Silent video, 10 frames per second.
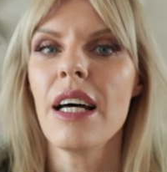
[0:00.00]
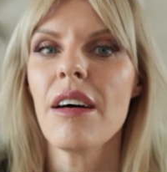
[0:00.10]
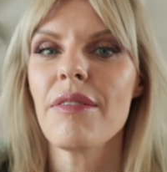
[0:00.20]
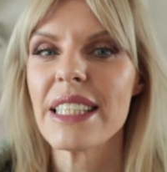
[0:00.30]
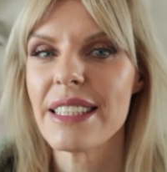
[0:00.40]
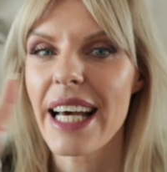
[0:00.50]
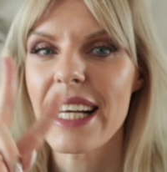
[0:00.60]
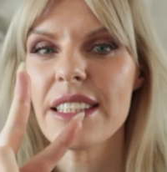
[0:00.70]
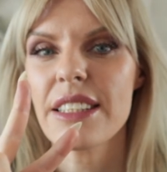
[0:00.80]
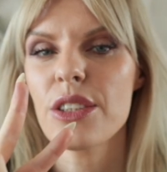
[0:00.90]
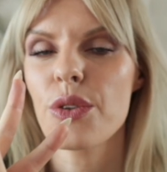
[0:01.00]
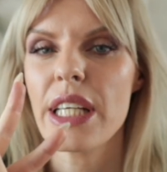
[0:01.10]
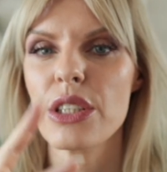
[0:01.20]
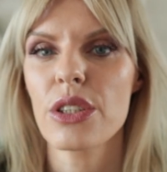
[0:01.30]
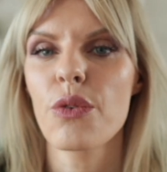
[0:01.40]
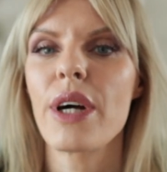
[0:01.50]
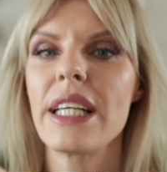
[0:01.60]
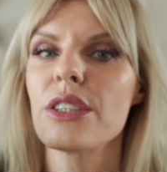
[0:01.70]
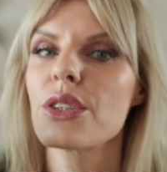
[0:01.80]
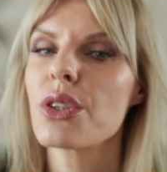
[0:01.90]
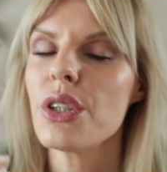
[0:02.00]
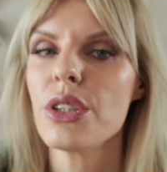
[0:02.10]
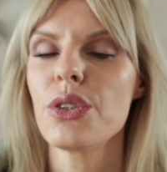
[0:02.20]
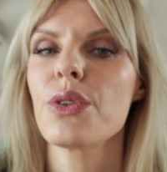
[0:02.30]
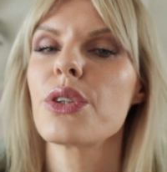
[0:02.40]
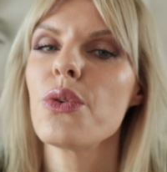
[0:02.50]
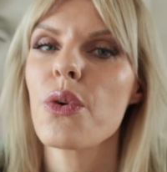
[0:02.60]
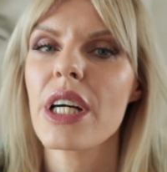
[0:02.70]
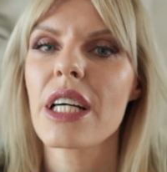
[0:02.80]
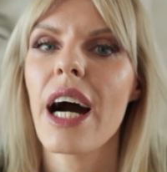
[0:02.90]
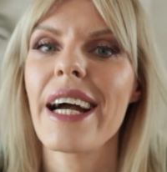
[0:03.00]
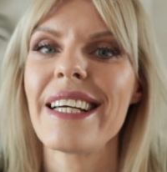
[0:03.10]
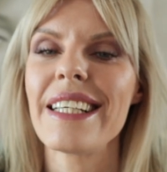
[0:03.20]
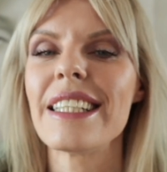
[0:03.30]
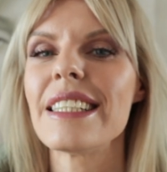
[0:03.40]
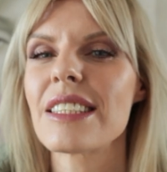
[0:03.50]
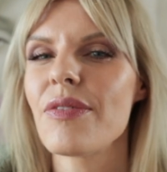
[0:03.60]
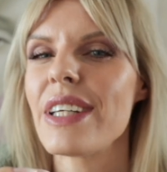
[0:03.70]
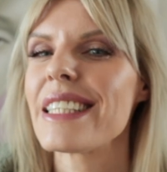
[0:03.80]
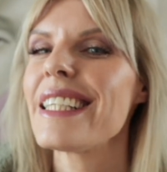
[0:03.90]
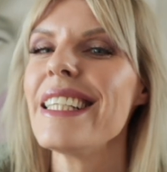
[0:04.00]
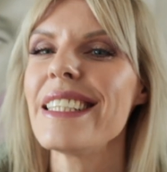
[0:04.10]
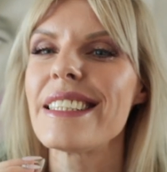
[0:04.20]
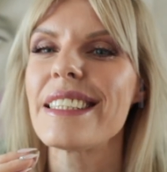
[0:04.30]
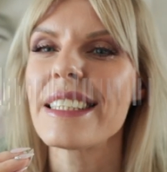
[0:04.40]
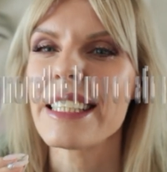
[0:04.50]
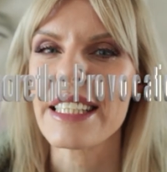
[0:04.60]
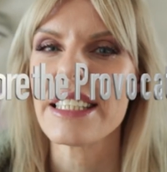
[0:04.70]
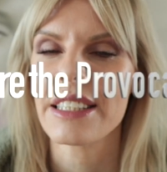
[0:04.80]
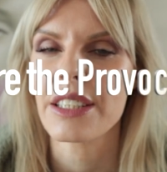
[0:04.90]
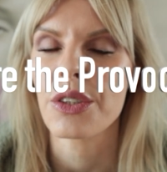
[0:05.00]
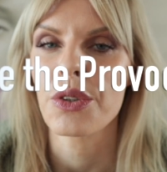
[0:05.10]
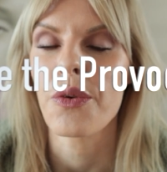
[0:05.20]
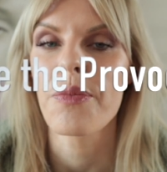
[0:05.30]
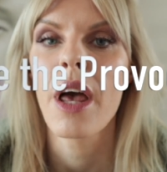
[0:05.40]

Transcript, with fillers: The second situation where it's good to ignore a guy is when he is teasing you.